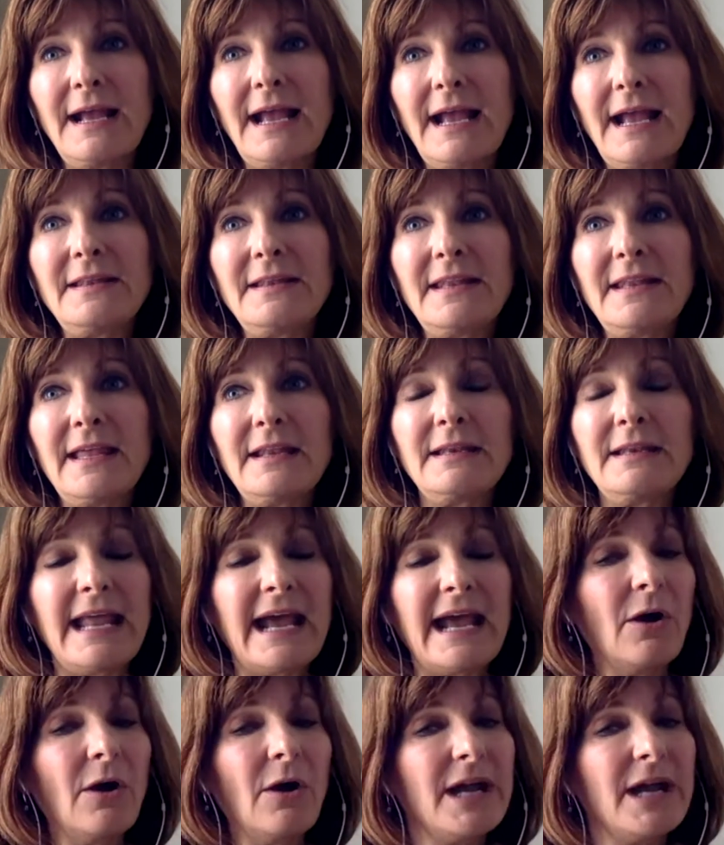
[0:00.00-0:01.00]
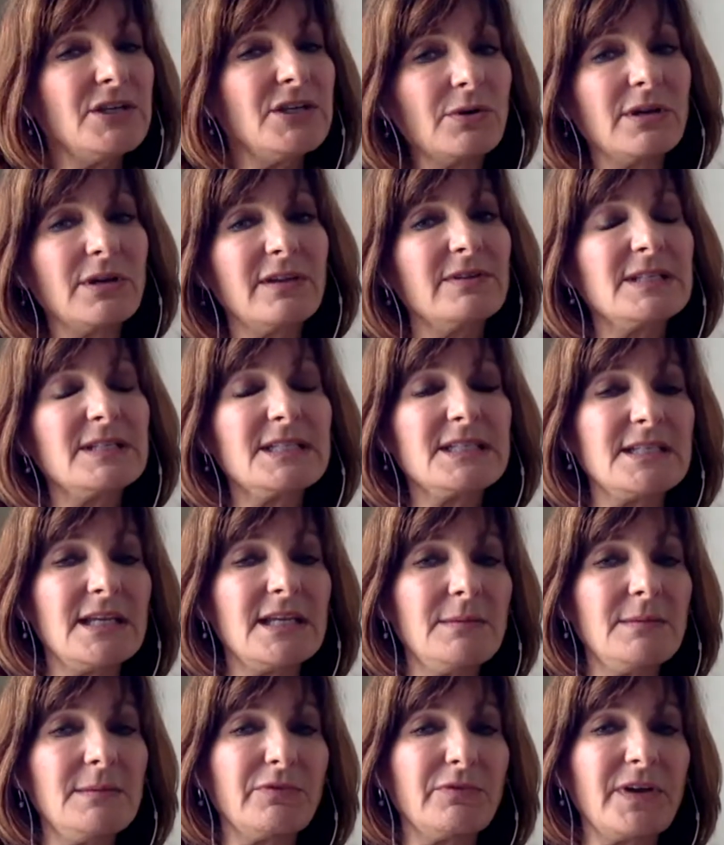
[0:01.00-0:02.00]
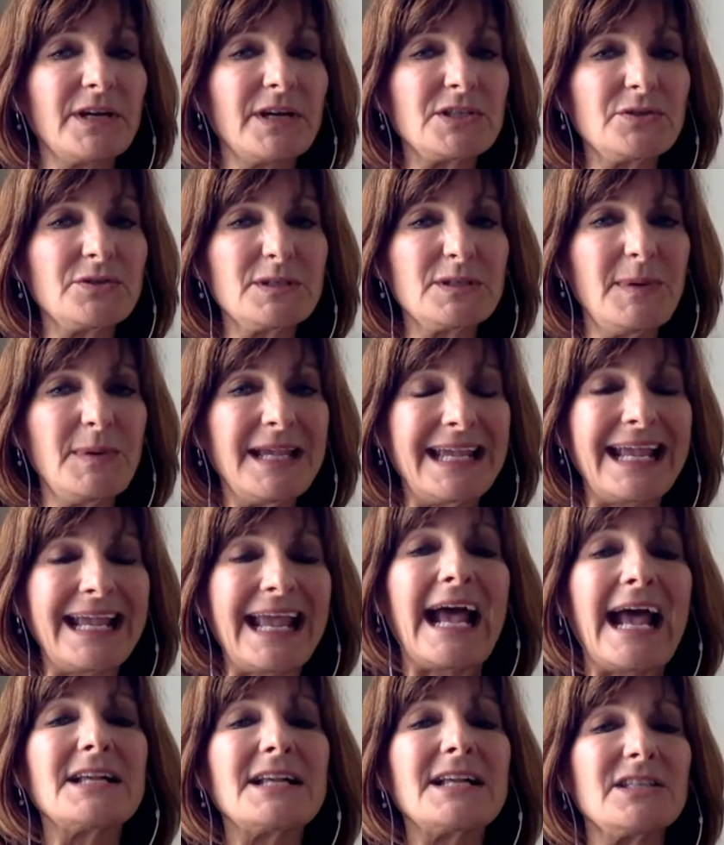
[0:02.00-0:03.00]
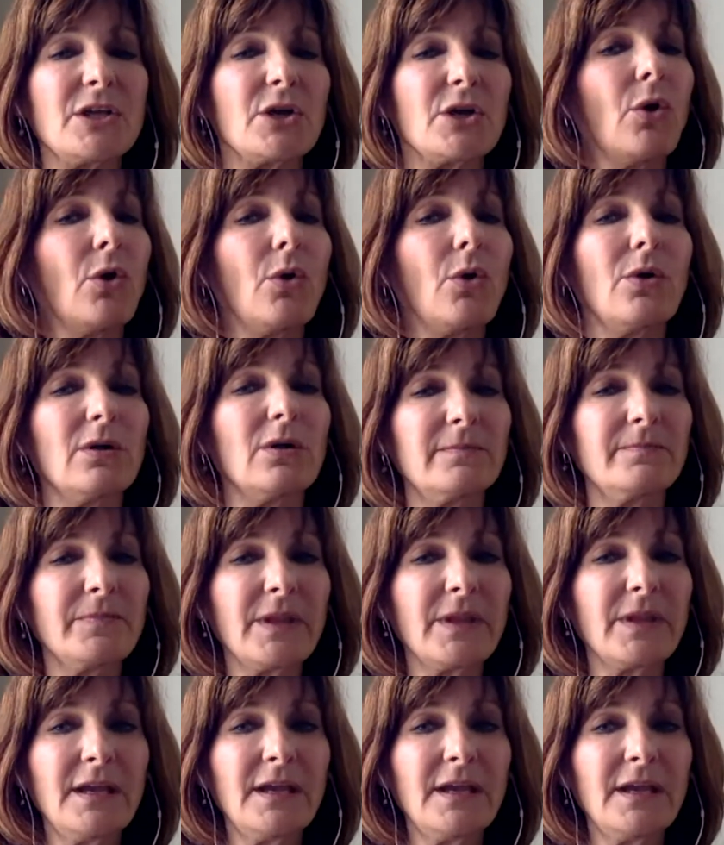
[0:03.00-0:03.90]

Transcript: And then now I don't even see professional speaking as the goal.